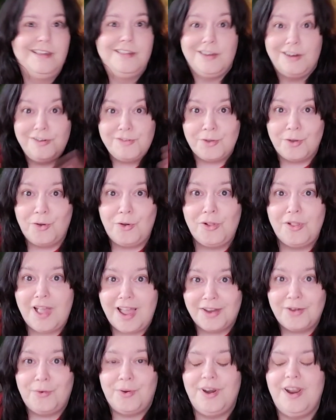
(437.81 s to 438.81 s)
There's a whole
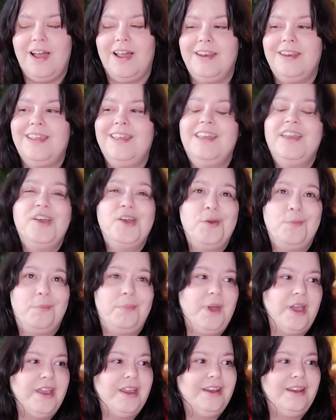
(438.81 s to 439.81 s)
lot going on,
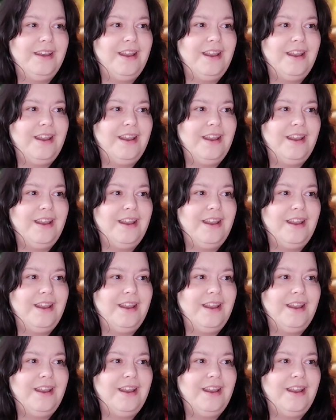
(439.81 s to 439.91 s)
but